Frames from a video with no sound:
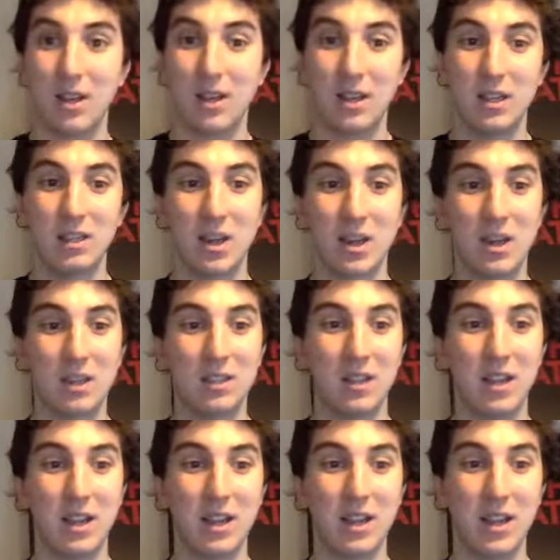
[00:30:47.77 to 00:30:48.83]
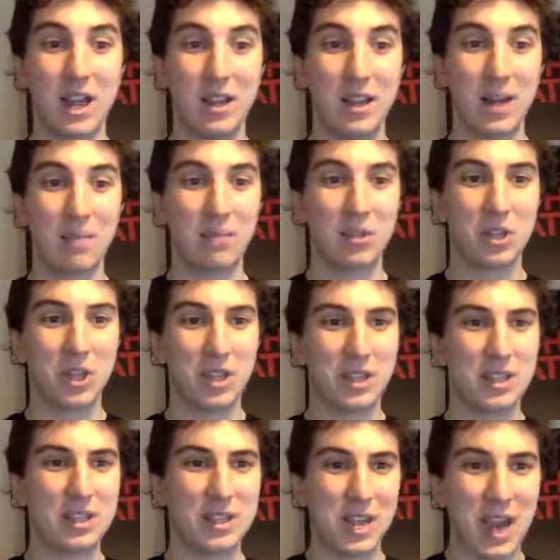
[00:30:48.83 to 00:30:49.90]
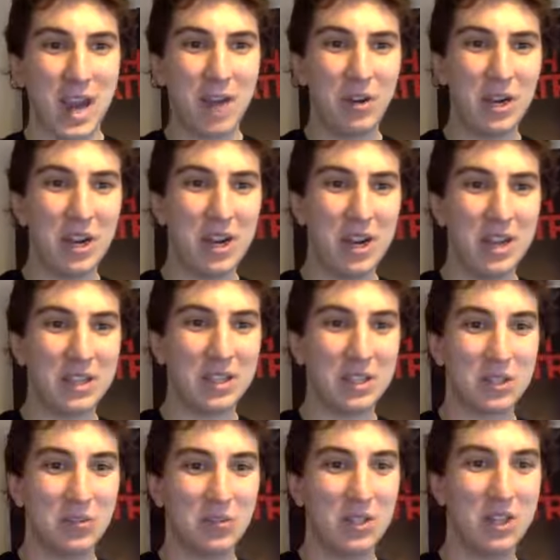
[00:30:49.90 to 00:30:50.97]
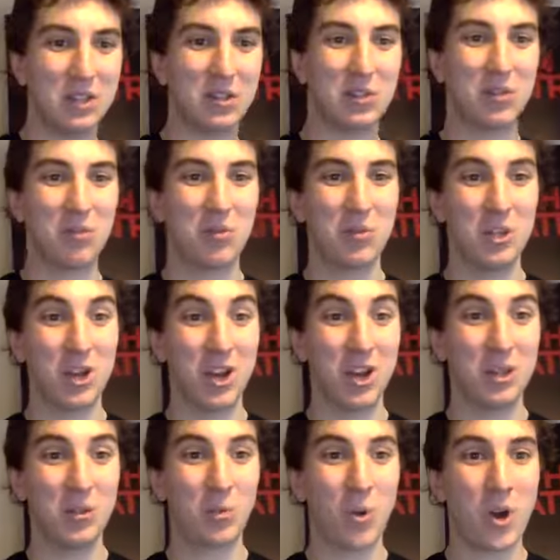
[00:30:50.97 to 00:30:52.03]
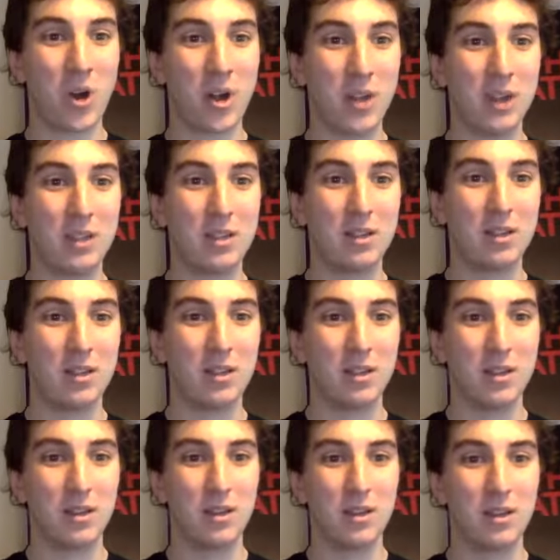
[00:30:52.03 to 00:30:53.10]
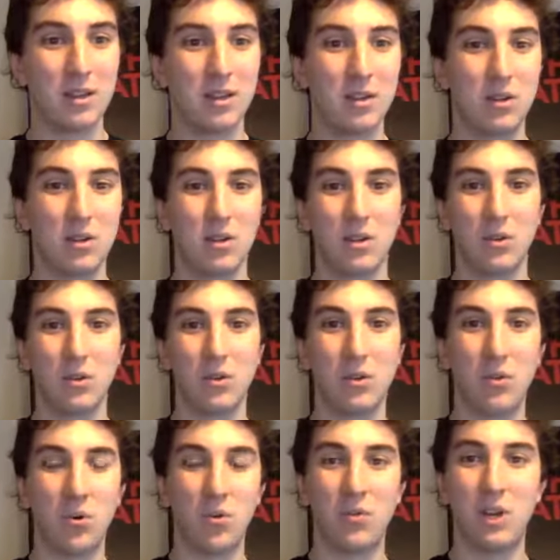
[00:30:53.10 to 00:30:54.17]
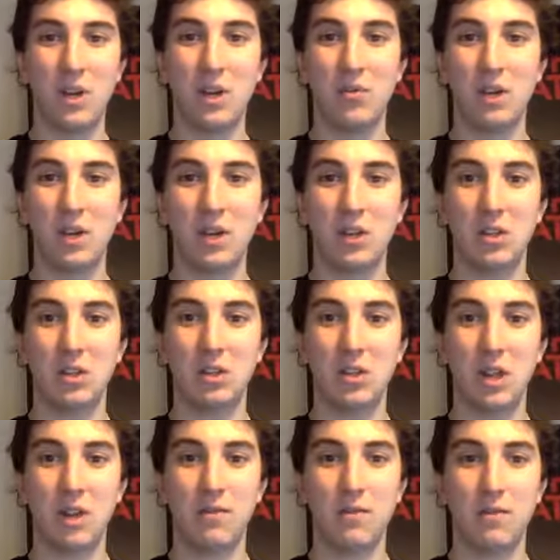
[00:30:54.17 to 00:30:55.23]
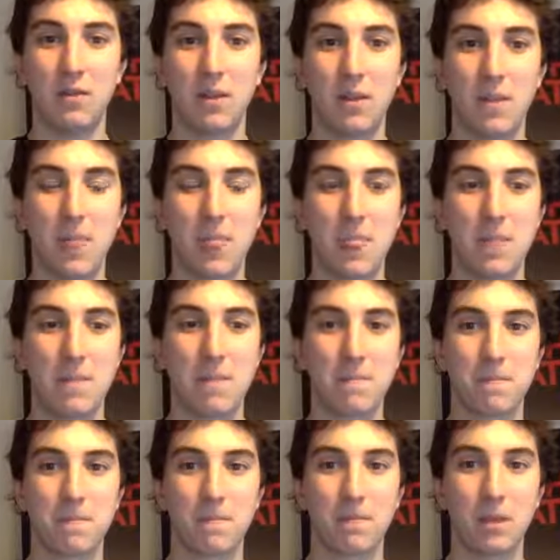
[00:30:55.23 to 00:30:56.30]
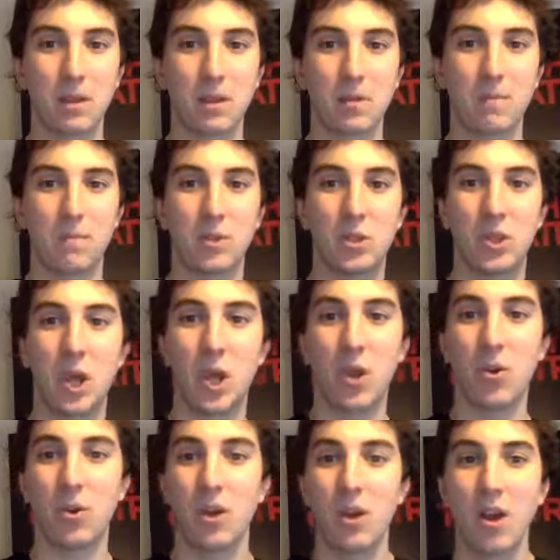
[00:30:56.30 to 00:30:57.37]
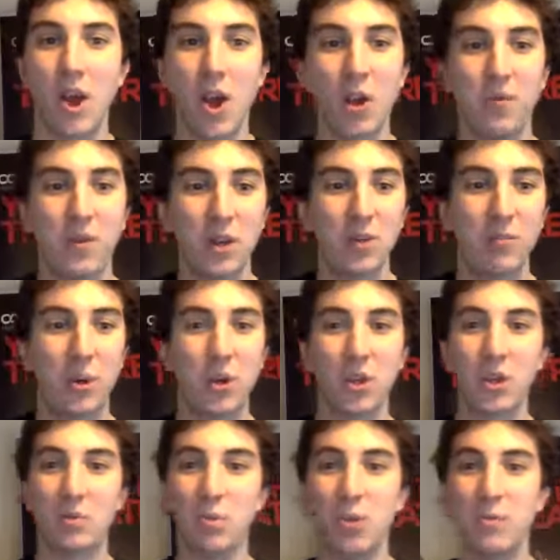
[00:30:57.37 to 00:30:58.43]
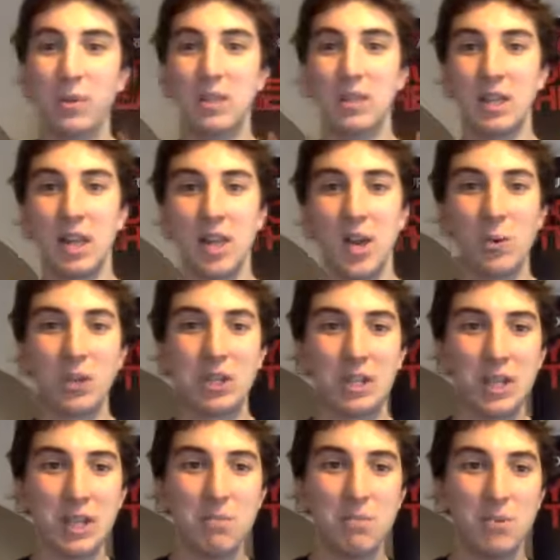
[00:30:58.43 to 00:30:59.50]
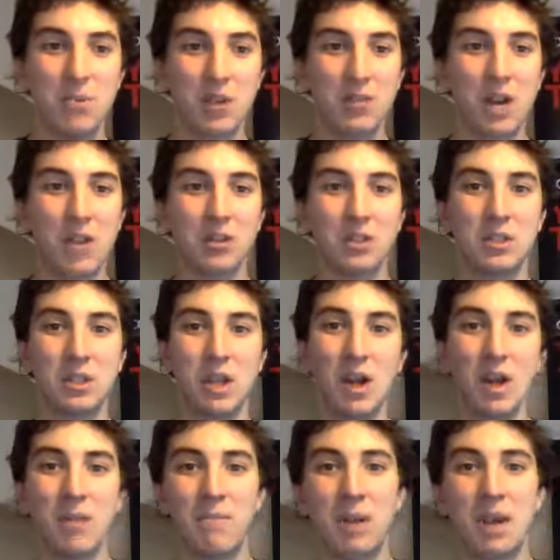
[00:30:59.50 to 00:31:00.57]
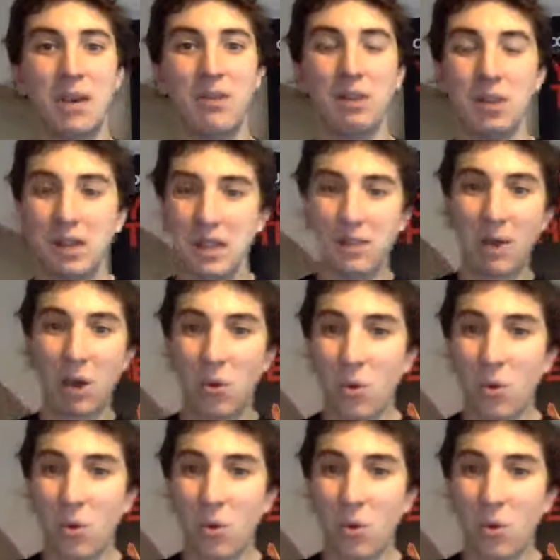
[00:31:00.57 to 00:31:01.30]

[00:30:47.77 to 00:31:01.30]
His eyes are like headlamps. Staring eyes, that's a really good description. Eyes wide. All really, really good stuff. So hopefully you've put those movements together. I want you to keep moving around as the Iron Man, thinking about